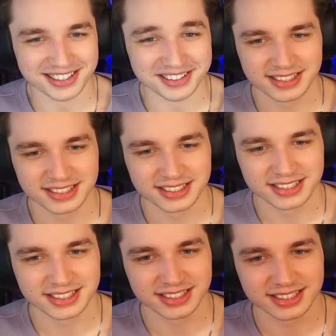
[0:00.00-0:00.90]

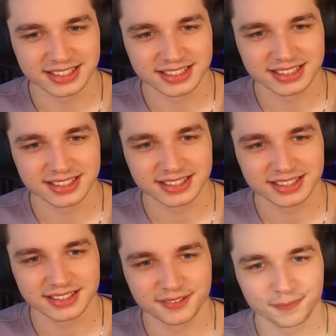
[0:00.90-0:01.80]

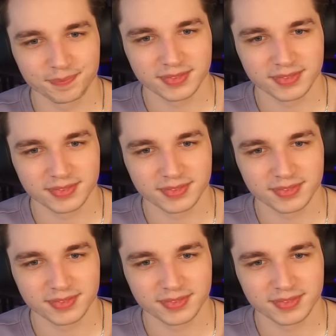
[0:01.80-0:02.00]
(no one is talking)